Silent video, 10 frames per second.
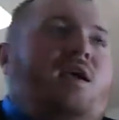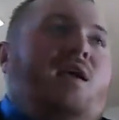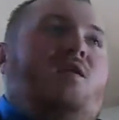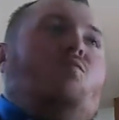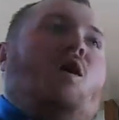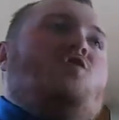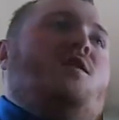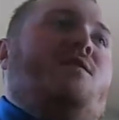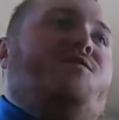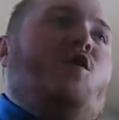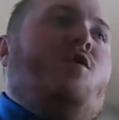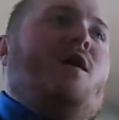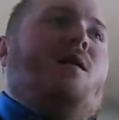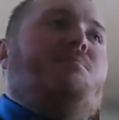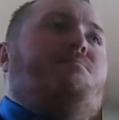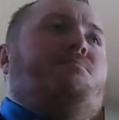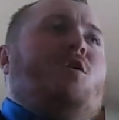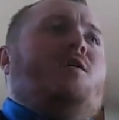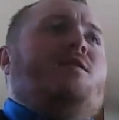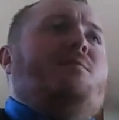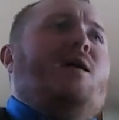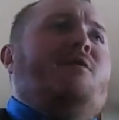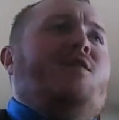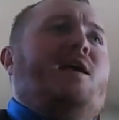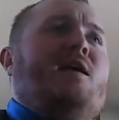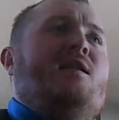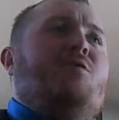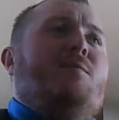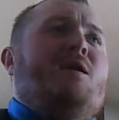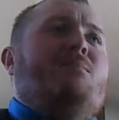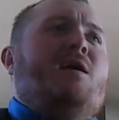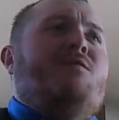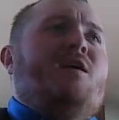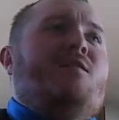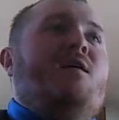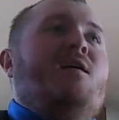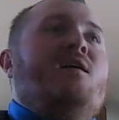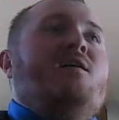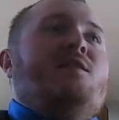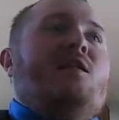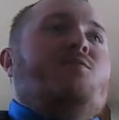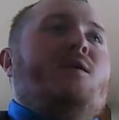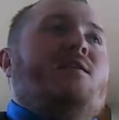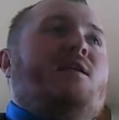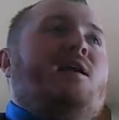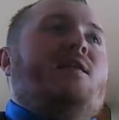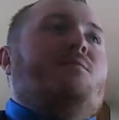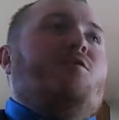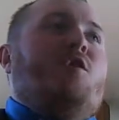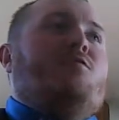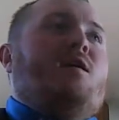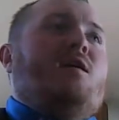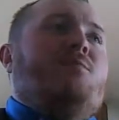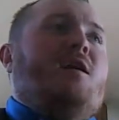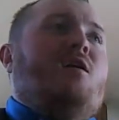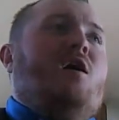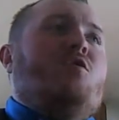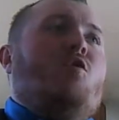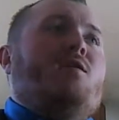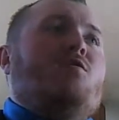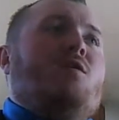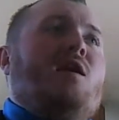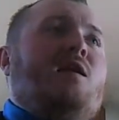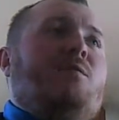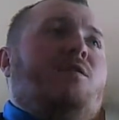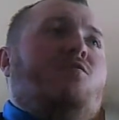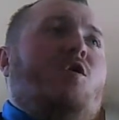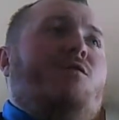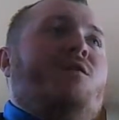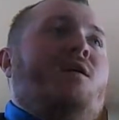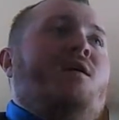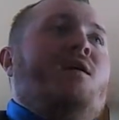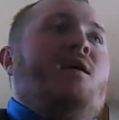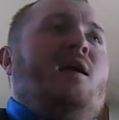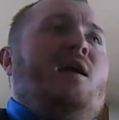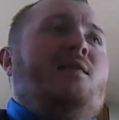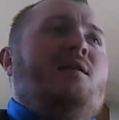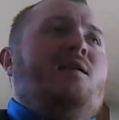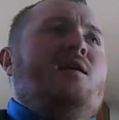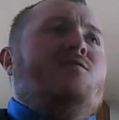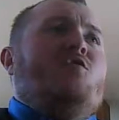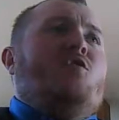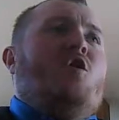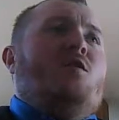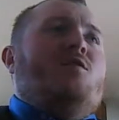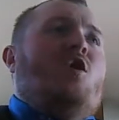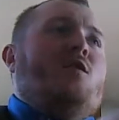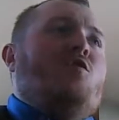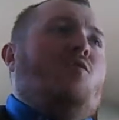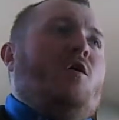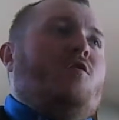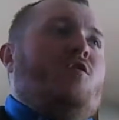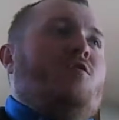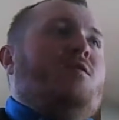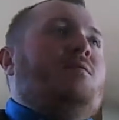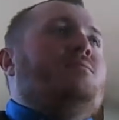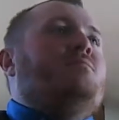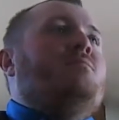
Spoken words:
In Washington, fewer Americans applied for the unemployment benefits. Last week, a sign that employers expect ongoing economic growth and the need to hold on to workers.